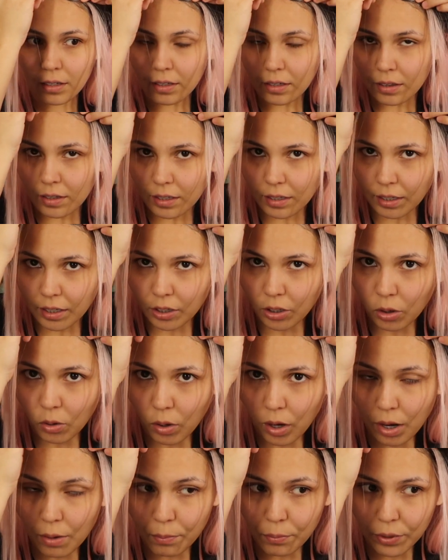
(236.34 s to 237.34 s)
And then I
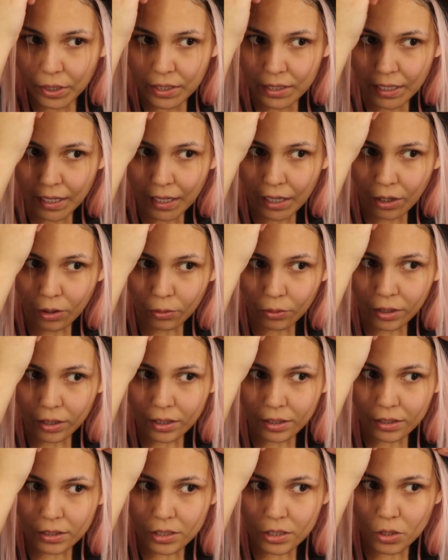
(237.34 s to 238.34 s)
go up, down
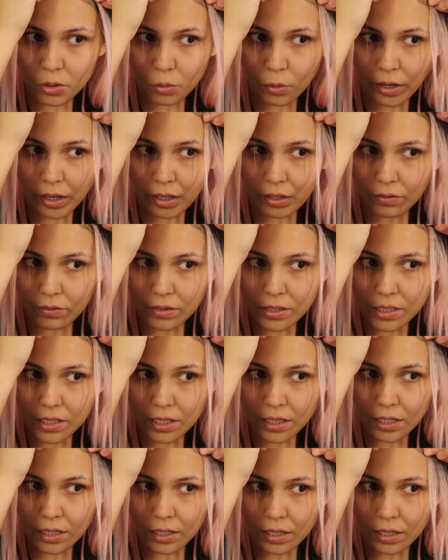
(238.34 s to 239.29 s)
into waves.